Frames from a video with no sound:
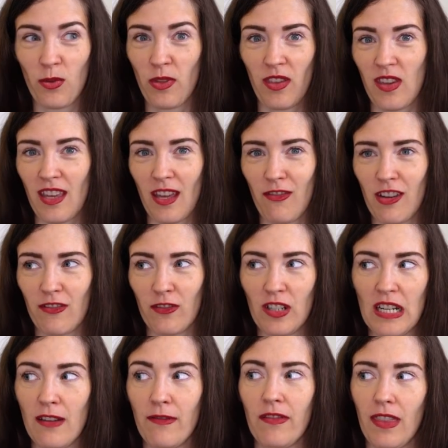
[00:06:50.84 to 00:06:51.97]
don't think I've ever
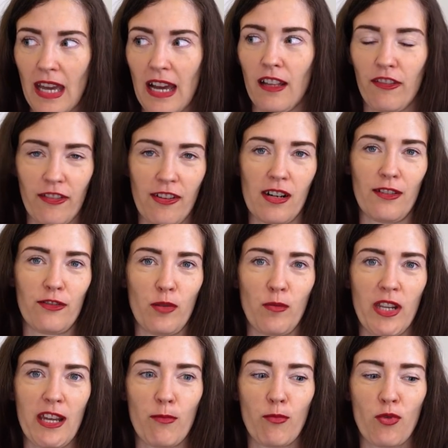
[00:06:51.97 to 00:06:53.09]
lived that far from
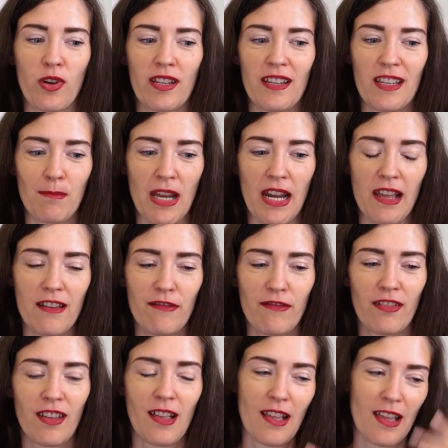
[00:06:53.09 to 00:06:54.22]
an airport in my life.
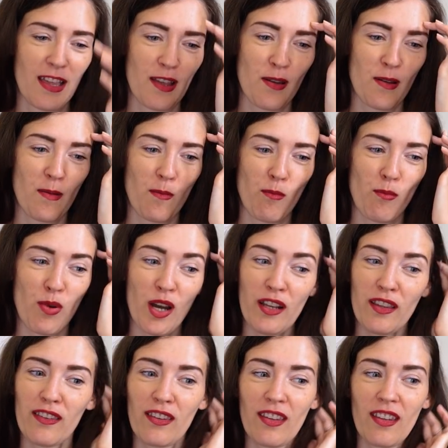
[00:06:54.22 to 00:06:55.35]

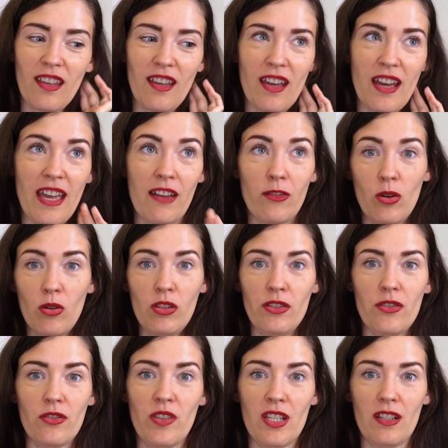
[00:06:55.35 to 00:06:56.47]
But I have a whole
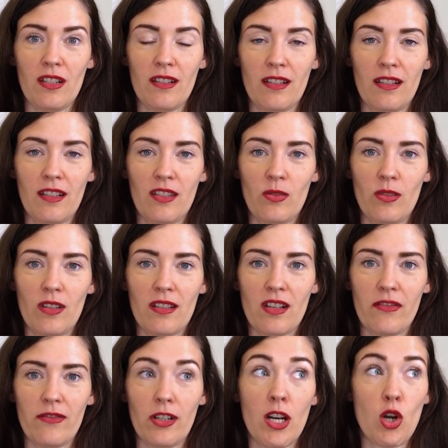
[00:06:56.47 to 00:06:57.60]
new region to
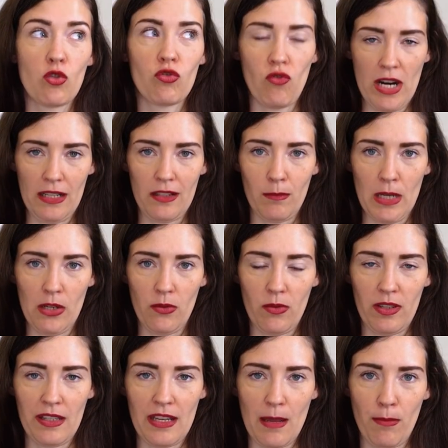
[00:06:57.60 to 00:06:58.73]
discover right on my
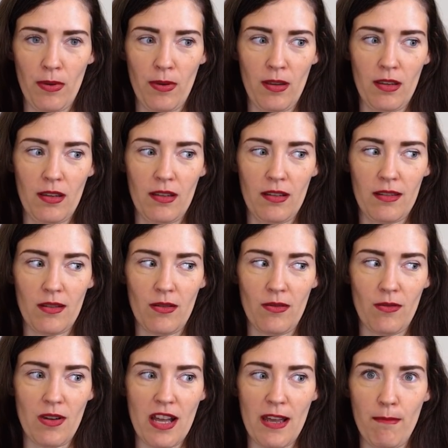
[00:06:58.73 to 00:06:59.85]
doorstep.
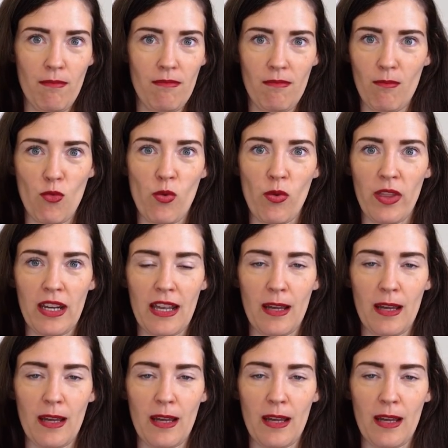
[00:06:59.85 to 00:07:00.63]
So I'm more than